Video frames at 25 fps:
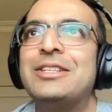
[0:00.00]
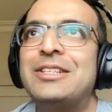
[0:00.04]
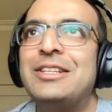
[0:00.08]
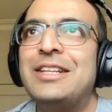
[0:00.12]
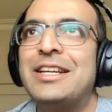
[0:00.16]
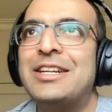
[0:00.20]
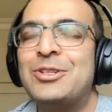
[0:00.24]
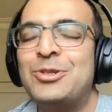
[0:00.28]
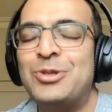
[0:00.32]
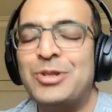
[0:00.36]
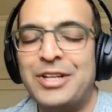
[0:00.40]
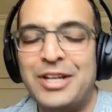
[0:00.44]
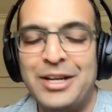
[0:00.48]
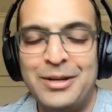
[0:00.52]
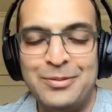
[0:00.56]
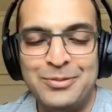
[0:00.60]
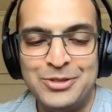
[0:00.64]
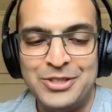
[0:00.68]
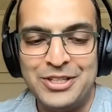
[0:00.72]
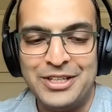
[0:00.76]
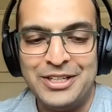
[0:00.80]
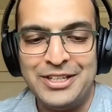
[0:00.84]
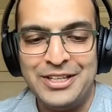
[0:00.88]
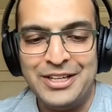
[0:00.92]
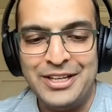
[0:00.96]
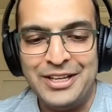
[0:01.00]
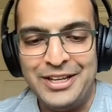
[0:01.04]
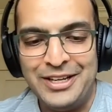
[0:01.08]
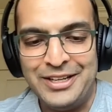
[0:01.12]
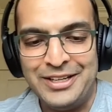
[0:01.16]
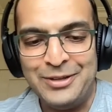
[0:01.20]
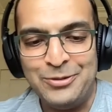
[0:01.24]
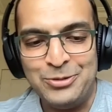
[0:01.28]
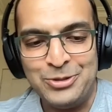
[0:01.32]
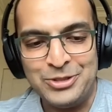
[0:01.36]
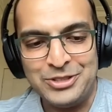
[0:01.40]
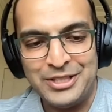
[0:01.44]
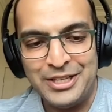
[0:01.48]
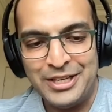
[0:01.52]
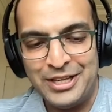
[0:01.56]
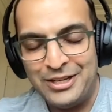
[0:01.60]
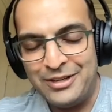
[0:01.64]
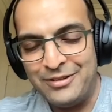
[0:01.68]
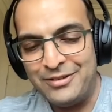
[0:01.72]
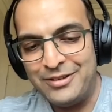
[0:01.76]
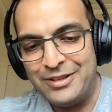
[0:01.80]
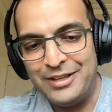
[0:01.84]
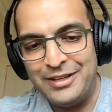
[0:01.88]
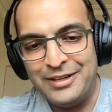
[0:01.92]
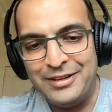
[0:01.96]
this lecturer comes in and he was the head
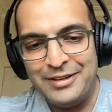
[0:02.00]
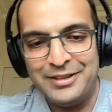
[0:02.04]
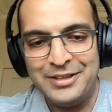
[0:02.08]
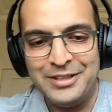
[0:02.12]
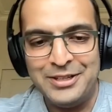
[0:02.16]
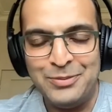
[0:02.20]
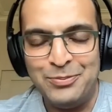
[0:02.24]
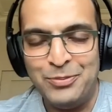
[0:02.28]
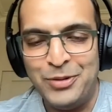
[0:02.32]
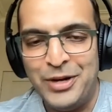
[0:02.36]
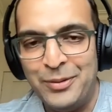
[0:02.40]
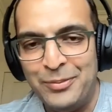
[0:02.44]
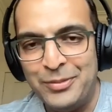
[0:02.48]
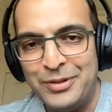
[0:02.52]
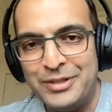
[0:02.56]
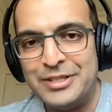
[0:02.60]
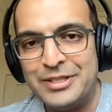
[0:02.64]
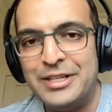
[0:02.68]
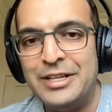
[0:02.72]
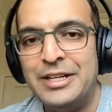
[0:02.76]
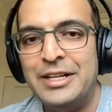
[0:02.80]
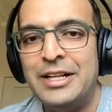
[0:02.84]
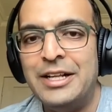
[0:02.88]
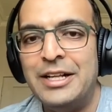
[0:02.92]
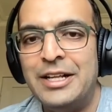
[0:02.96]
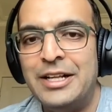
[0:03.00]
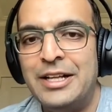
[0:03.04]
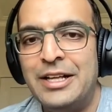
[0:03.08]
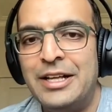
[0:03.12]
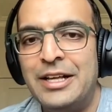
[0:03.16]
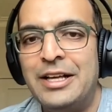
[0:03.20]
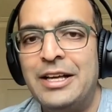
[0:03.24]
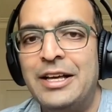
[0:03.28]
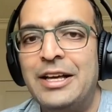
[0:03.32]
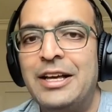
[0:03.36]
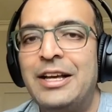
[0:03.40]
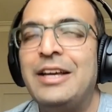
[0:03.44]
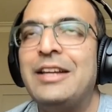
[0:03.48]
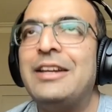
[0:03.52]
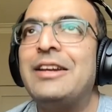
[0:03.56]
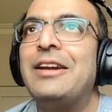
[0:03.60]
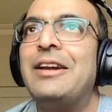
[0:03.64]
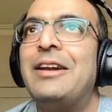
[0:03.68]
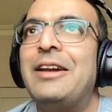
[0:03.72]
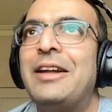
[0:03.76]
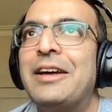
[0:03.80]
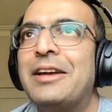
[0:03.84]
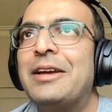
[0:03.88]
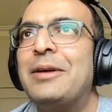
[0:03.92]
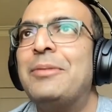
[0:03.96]
of the, the department. And
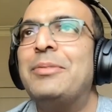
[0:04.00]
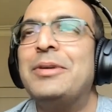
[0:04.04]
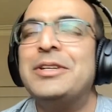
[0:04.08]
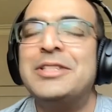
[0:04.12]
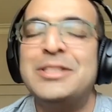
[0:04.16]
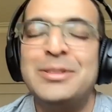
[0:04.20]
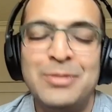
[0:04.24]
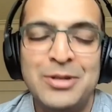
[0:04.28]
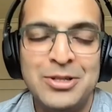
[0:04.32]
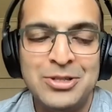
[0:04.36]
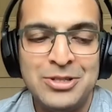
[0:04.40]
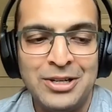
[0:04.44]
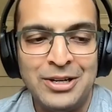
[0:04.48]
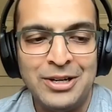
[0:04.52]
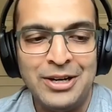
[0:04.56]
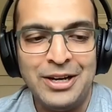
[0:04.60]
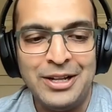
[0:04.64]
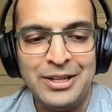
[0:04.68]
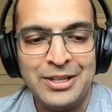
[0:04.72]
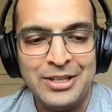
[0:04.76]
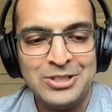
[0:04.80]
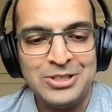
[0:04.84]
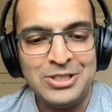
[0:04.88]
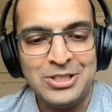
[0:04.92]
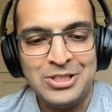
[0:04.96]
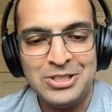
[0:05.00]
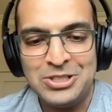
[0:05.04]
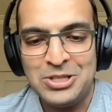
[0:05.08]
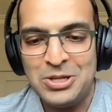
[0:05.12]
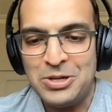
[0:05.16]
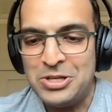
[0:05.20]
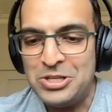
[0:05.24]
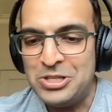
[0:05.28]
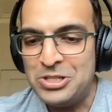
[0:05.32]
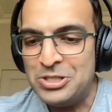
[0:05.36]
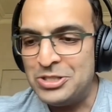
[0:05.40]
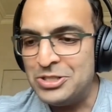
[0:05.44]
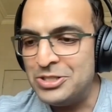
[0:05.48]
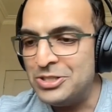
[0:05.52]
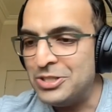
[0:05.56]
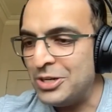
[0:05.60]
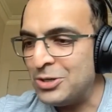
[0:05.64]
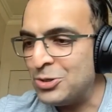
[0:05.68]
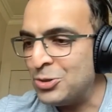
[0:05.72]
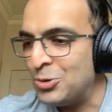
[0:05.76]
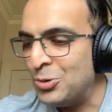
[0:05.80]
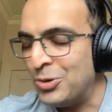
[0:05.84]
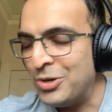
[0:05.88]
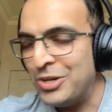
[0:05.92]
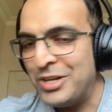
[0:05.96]
like similar to Lyle, he didn't
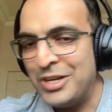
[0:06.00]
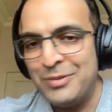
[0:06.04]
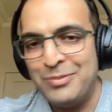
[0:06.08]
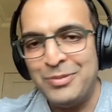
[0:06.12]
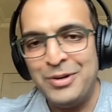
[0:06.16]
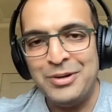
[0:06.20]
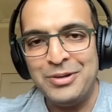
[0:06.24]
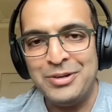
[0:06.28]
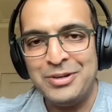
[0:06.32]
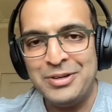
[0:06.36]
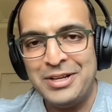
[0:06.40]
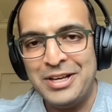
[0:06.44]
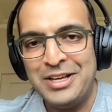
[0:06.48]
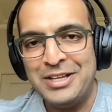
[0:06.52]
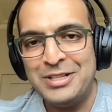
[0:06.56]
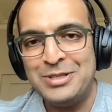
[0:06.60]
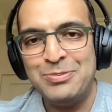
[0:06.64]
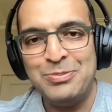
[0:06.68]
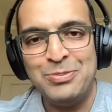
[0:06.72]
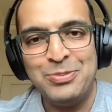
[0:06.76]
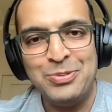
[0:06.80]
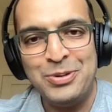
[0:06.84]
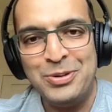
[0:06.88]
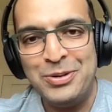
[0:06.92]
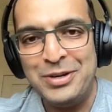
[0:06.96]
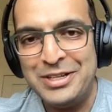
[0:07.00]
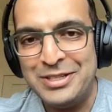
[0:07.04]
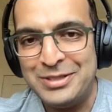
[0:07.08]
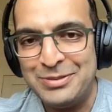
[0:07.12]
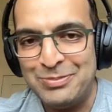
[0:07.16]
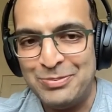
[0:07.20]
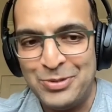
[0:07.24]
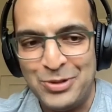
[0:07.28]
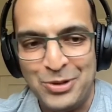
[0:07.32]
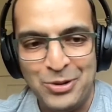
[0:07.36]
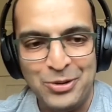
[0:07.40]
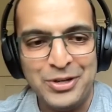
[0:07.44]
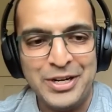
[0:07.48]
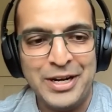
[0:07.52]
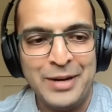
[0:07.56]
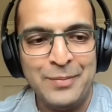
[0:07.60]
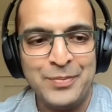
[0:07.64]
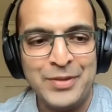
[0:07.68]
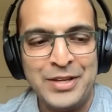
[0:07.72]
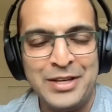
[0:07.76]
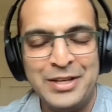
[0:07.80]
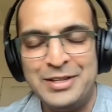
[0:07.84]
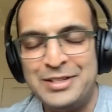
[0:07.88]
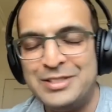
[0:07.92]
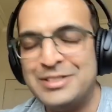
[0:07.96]
start talking about his his
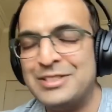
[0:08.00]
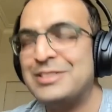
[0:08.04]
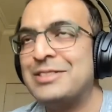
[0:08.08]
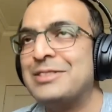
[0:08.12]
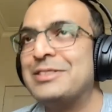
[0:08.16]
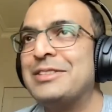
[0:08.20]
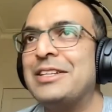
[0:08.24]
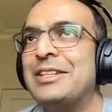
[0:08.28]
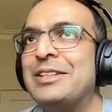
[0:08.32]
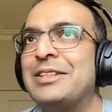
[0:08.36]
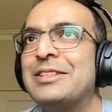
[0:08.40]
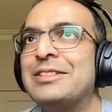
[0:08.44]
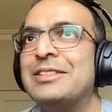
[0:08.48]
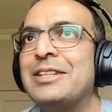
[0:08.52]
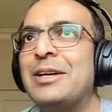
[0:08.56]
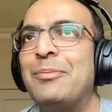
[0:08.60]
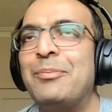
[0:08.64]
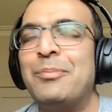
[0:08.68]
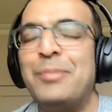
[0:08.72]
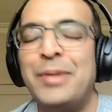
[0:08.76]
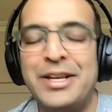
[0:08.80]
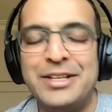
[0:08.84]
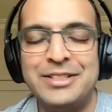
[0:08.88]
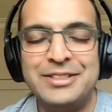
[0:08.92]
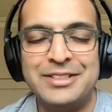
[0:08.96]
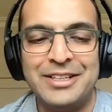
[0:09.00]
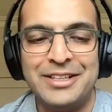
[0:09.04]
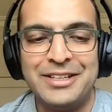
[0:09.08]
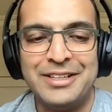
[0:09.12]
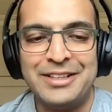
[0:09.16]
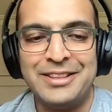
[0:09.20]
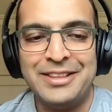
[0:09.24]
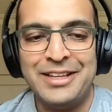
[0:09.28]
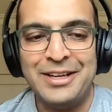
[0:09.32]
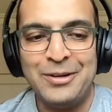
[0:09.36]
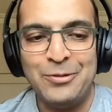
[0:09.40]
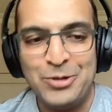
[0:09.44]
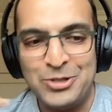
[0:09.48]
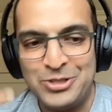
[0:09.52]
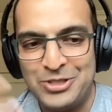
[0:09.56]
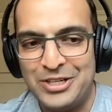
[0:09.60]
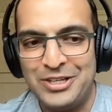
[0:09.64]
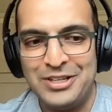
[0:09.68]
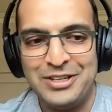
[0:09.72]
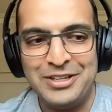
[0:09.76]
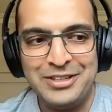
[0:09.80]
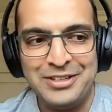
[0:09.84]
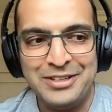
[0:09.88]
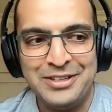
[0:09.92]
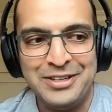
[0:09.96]
program. He just did this amazing thing, which
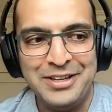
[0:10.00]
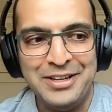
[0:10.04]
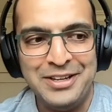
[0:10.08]
I